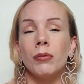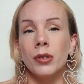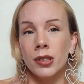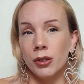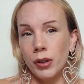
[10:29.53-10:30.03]

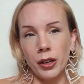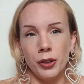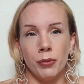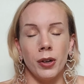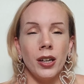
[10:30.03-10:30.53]
slow down
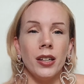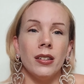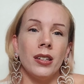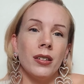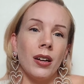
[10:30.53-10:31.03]
your
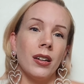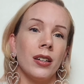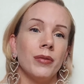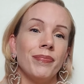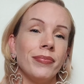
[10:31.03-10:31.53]
run.
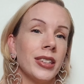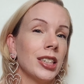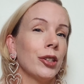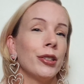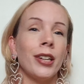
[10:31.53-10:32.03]

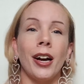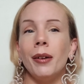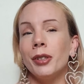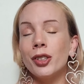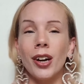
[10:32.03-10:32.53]
It's a good
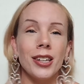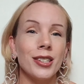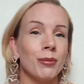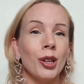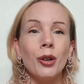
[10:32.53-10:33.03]
time to try
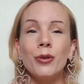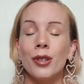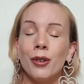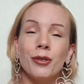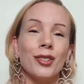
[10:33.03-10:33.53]
some low
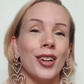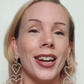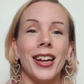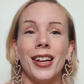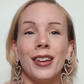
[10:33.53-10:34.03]
zone
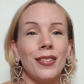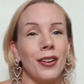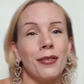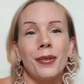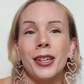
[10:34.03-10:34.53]
training if you
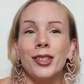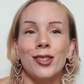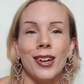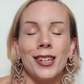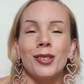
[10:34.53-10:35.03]
ever wanted
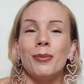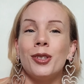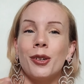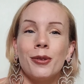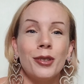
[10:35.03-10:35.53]
to try some
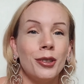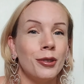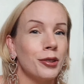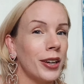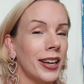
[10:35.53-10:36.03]
zone
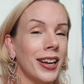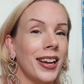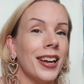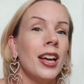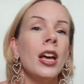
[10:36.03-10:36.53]
2
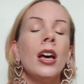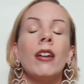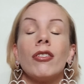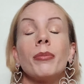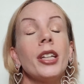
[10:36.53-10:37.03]
training.
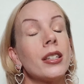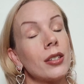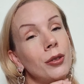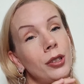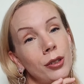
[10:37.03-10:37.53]
For me,
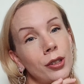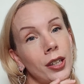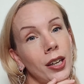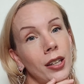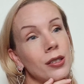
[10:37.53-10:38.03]
zone 2
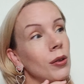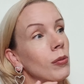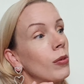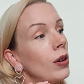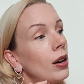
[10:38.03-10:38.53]
training is a
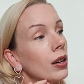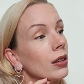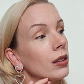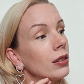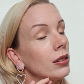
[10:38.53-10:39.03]

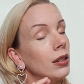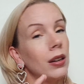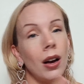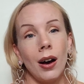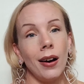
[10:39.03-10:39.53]
walk.
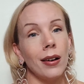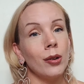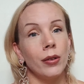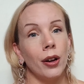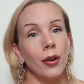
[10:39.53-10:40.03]
I
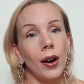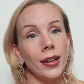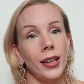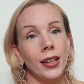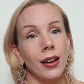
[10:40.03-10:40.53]
don't know. I
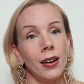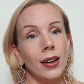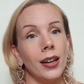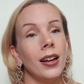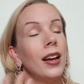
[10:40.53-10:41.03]

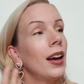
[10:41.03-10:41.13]
cannot.